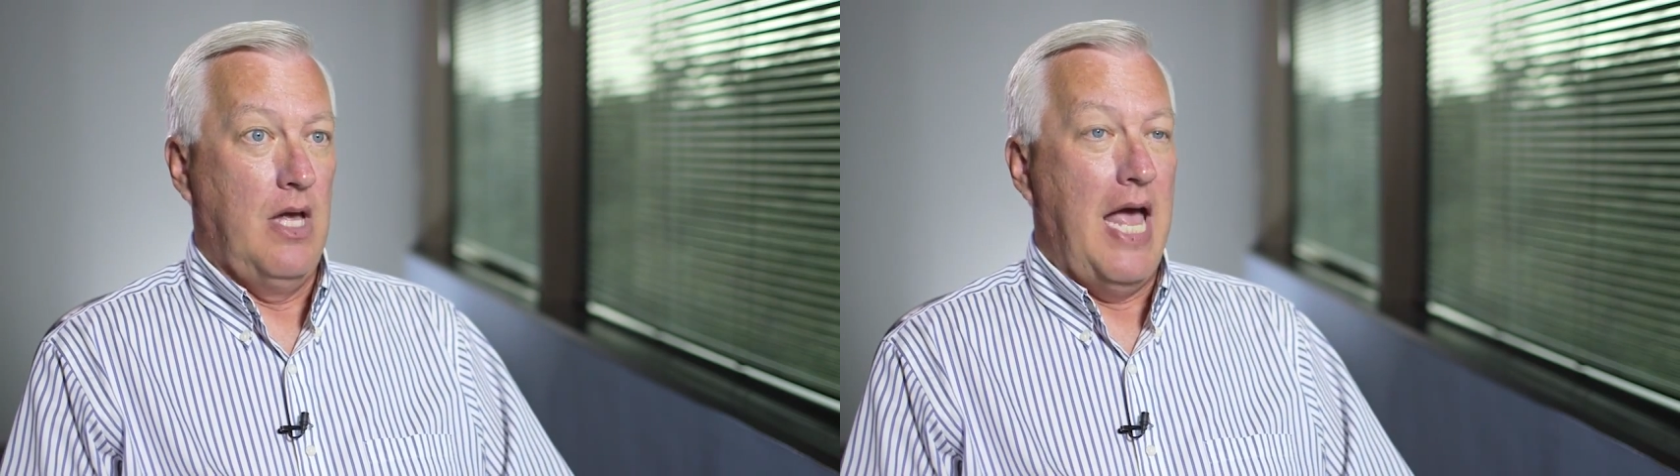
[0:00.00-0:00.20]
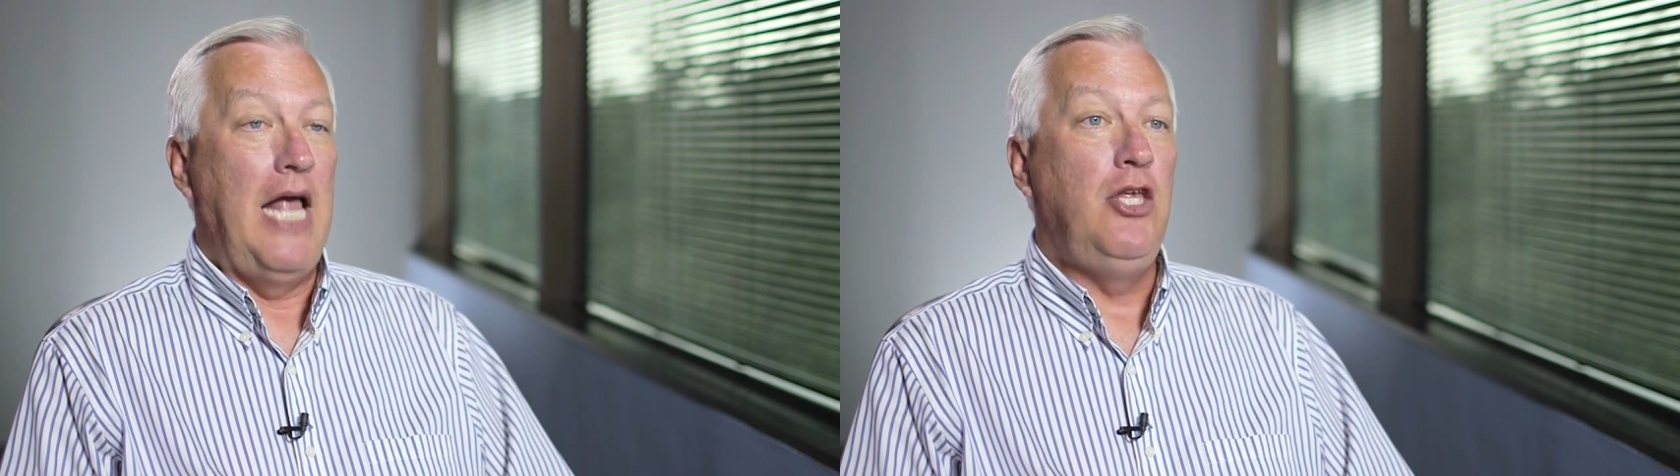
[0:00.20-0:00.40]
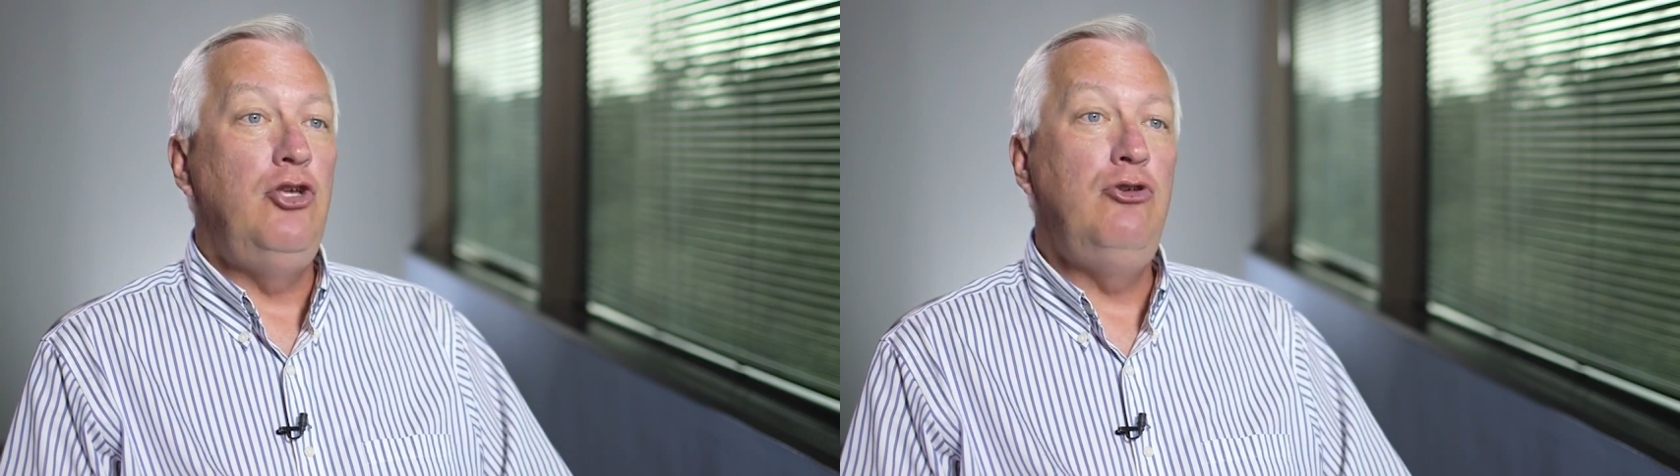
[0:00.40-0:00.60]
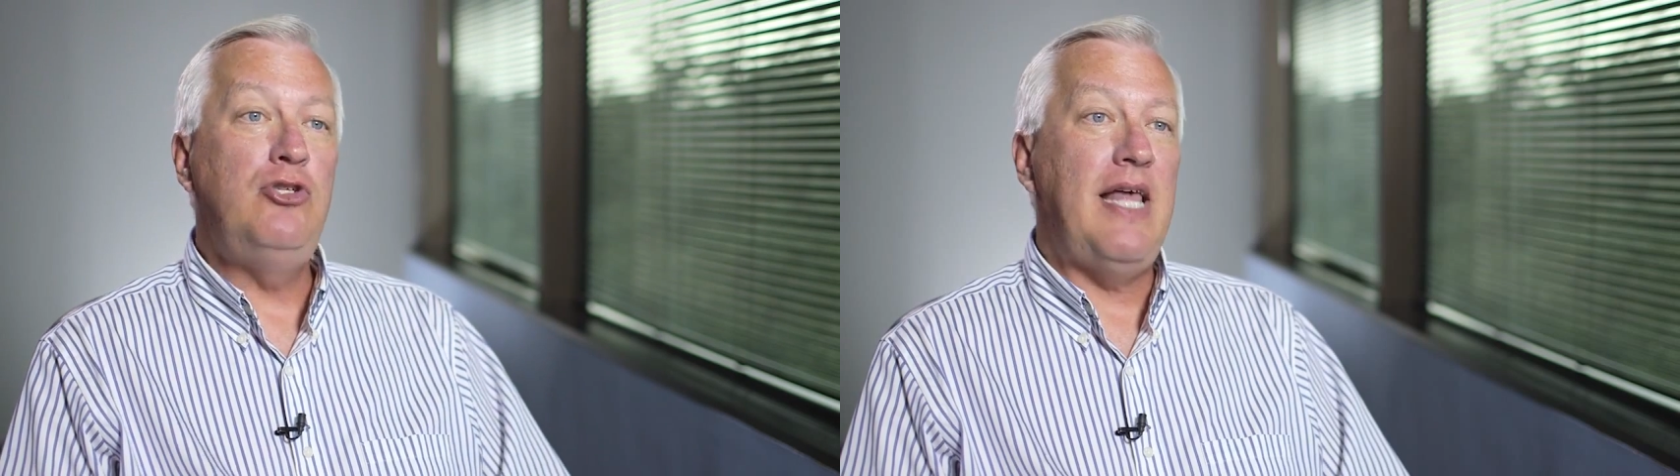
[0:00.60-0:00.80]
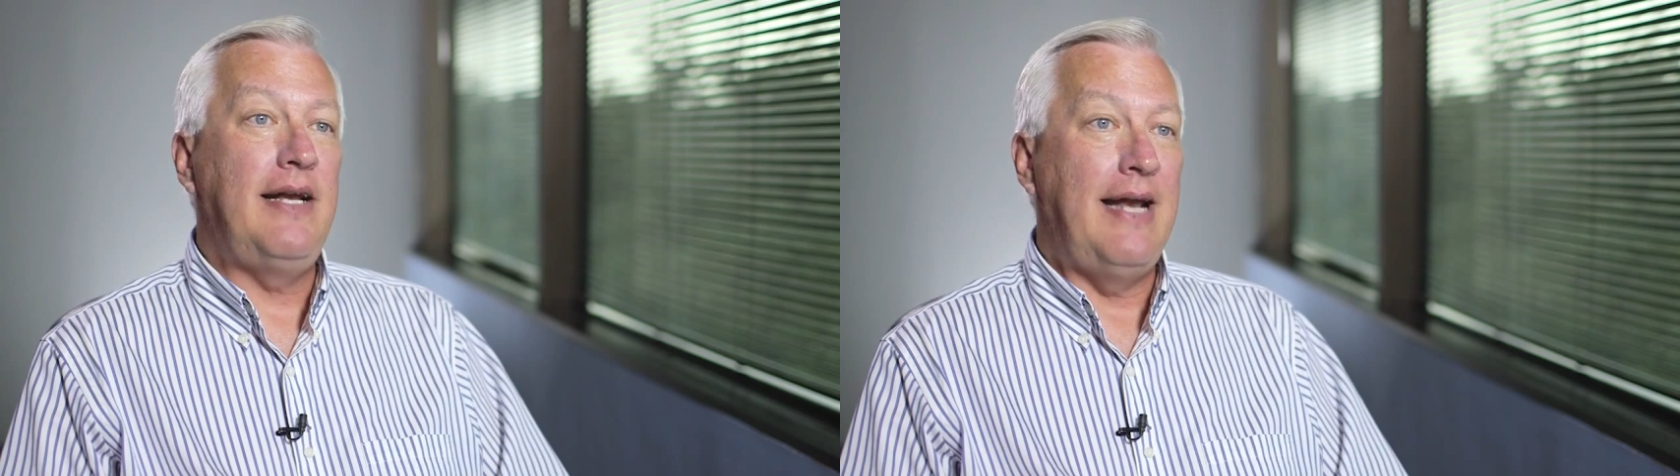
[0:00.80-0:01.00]
and use
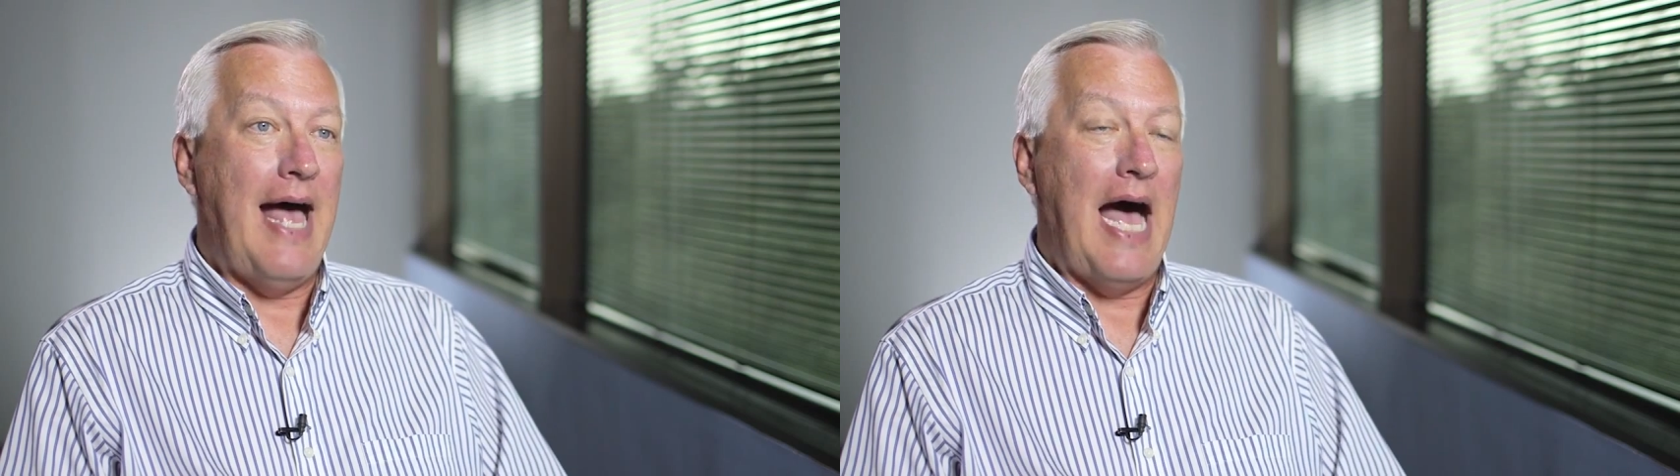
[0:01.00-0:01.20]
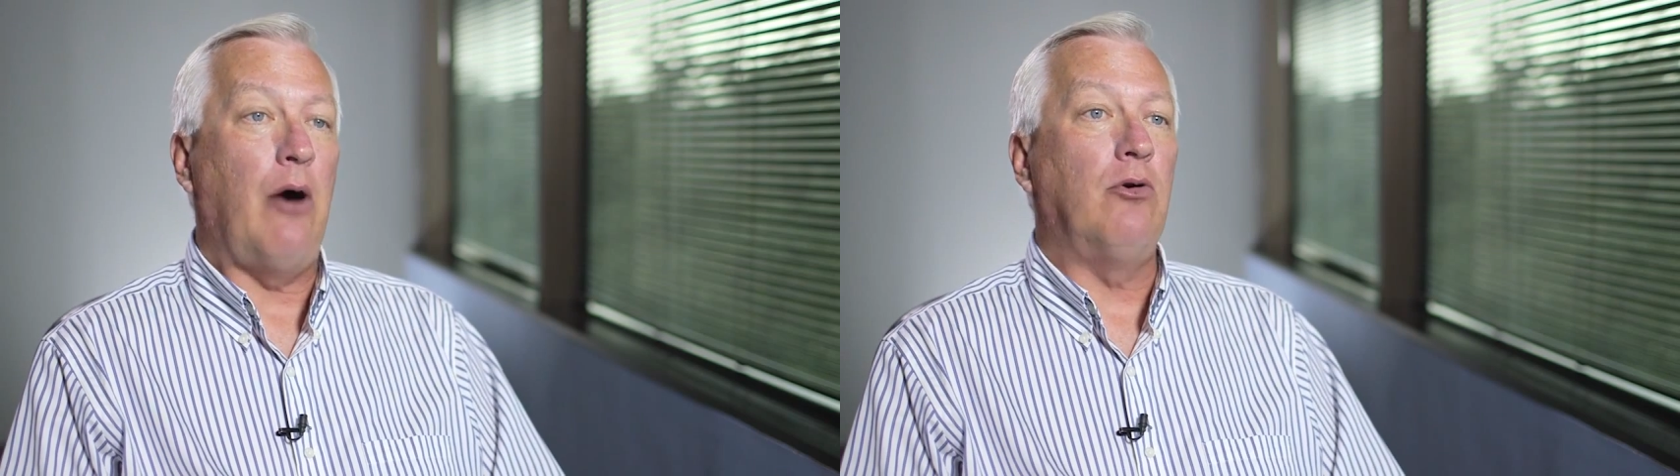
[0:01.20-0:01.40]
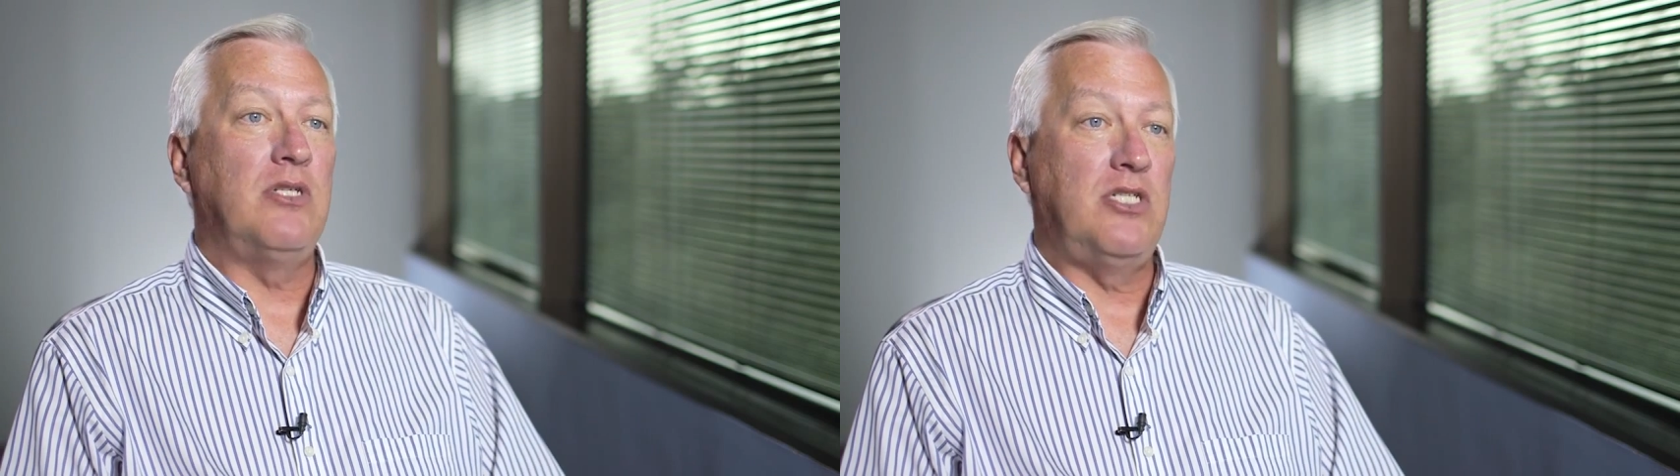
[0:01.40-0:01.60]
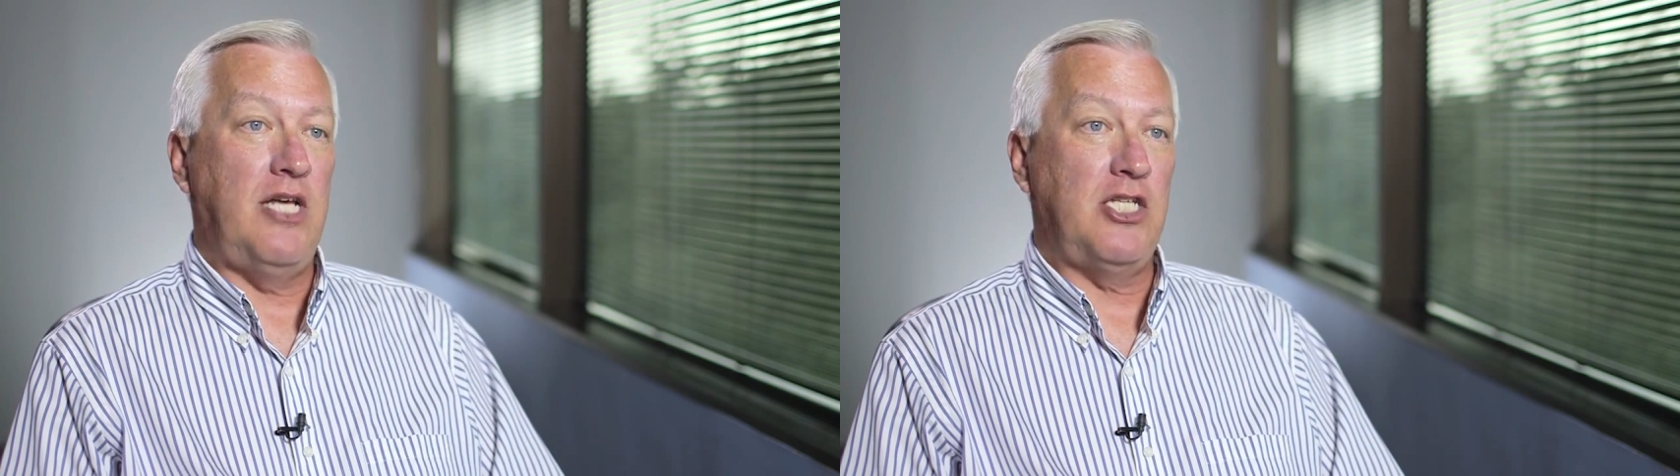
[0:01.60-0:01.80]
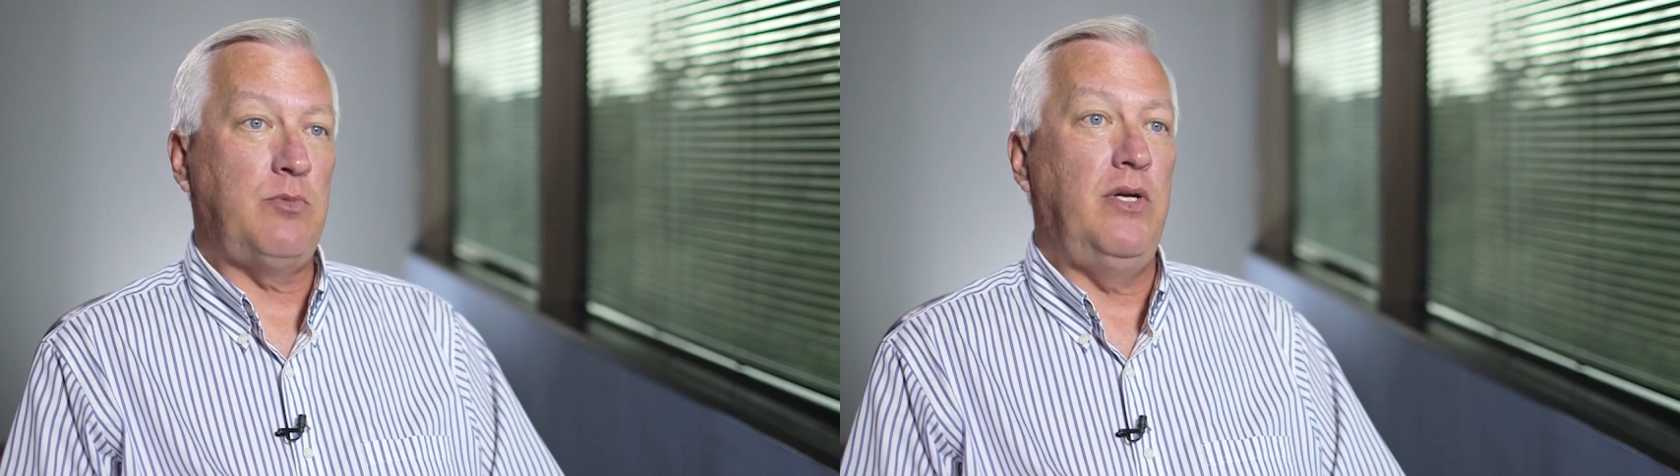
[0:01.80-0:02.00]
that in our
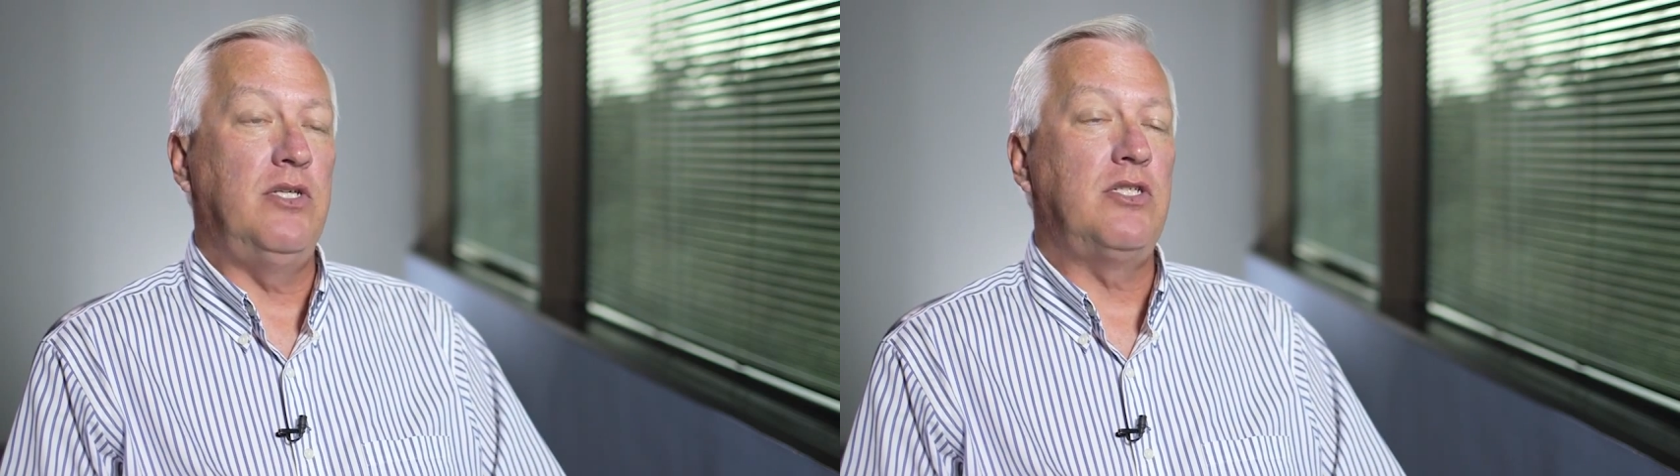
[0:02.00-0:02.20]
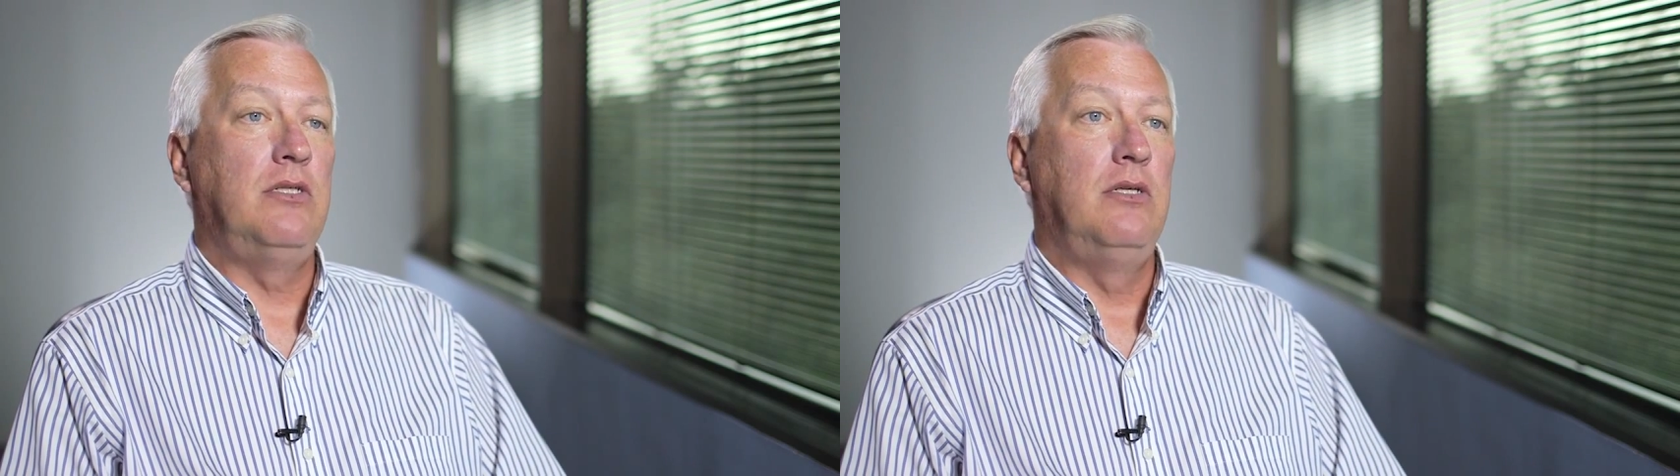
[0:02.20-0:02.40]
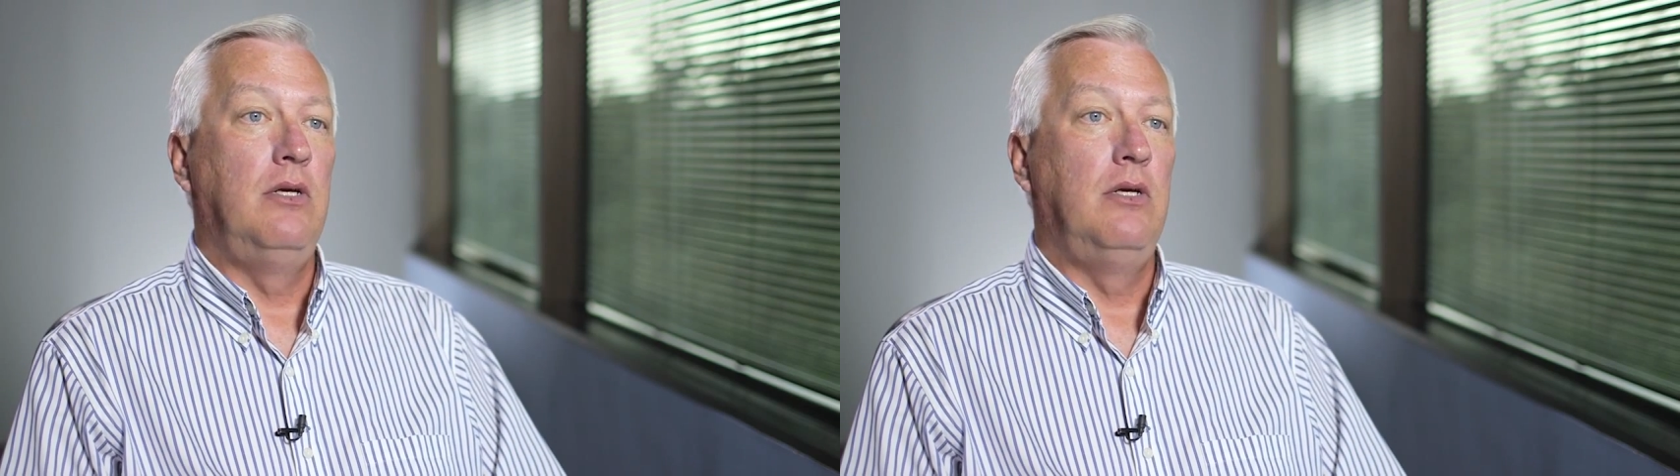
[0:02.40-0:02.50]
assessments